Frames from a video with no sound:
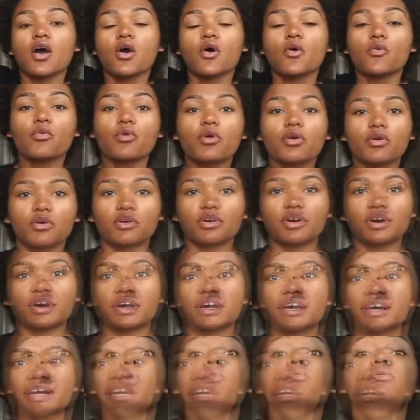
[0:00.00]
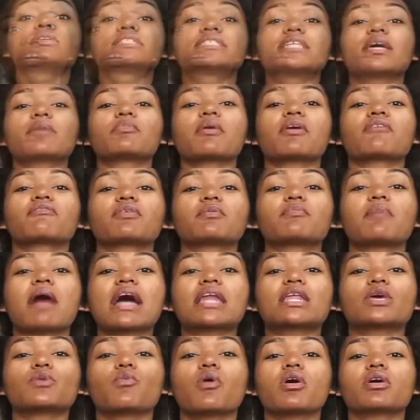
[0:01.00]
Whew. What's up,
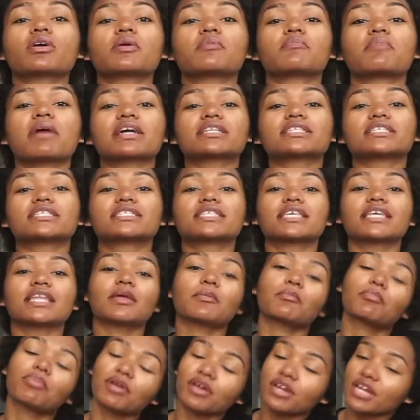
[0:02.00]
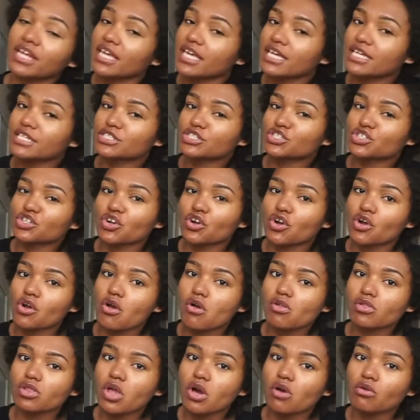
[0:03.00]
everybody? Welcome back to Sitting Pretty. It's your
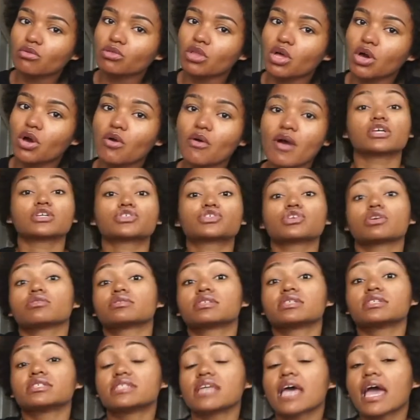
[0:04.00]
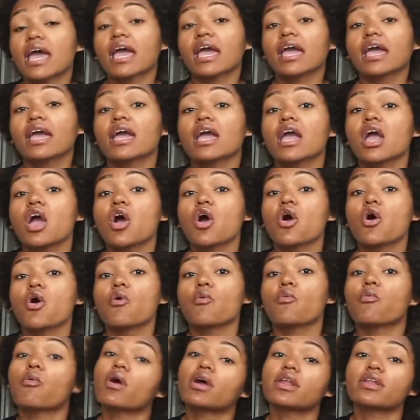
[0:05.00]
girl, Lolo. So today,
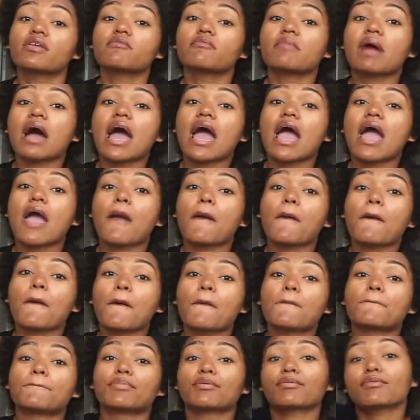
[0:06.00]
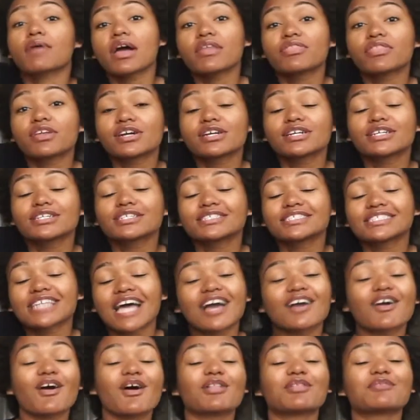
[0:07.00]
one of my brothers, I
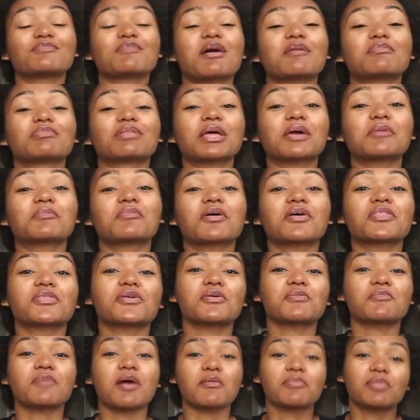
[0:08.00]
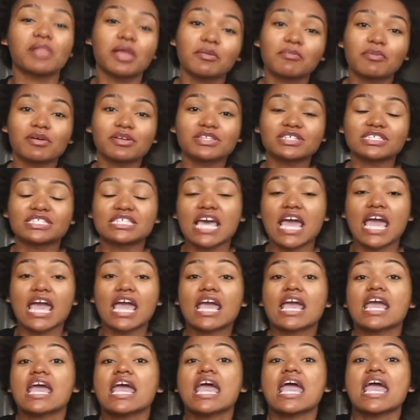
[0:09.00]
call him my play brother, my play brother
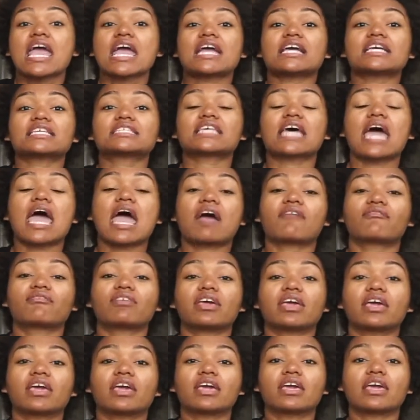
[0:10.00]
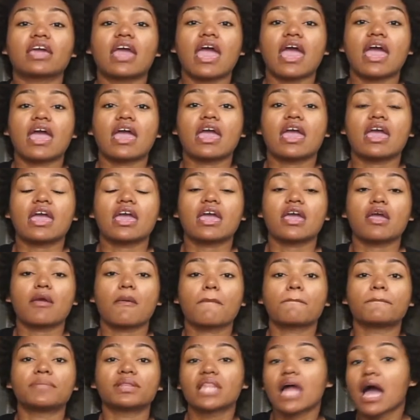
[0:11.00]
Tay, is having a
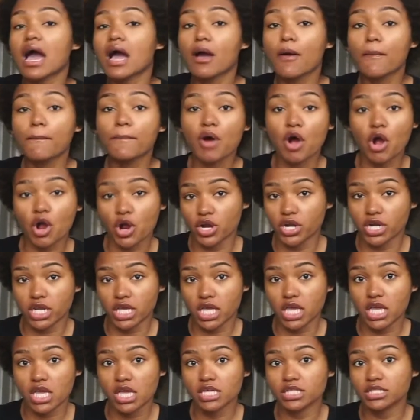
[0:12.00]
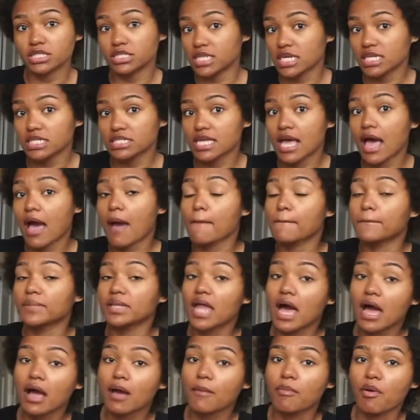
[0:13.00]
block party, daytime
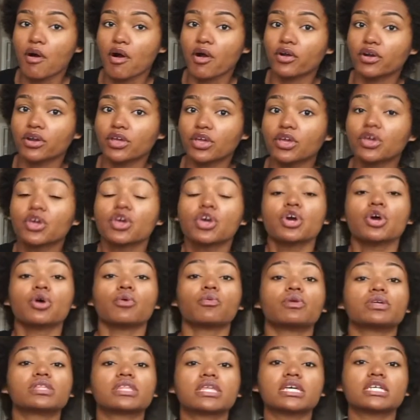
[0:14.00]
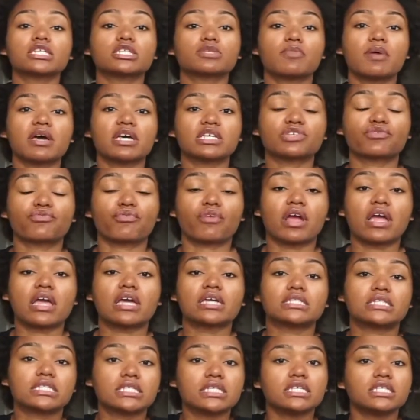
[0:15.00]
block party, with his best
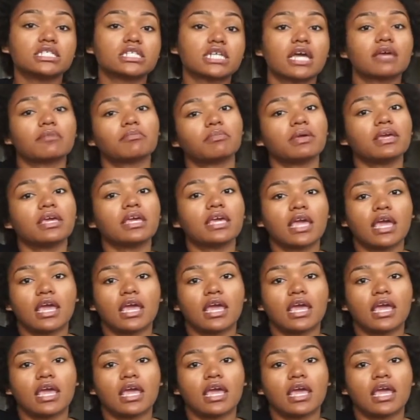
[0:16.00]
friend, D J B.